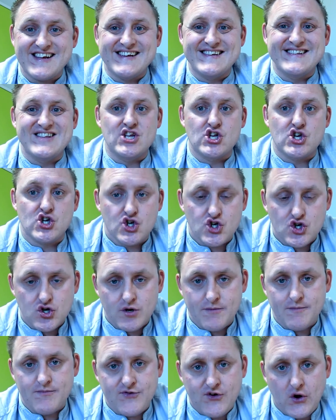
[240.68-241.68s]
is the
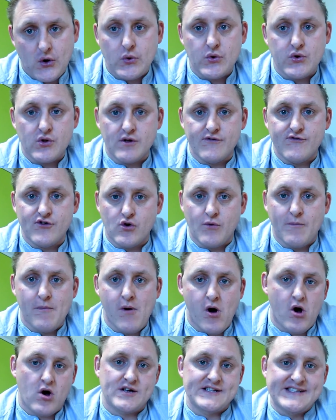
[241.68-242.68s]
sum total of your
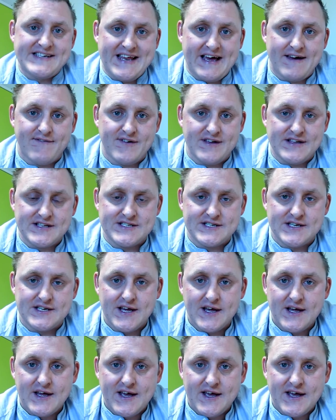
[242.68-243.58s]
marketing efforts.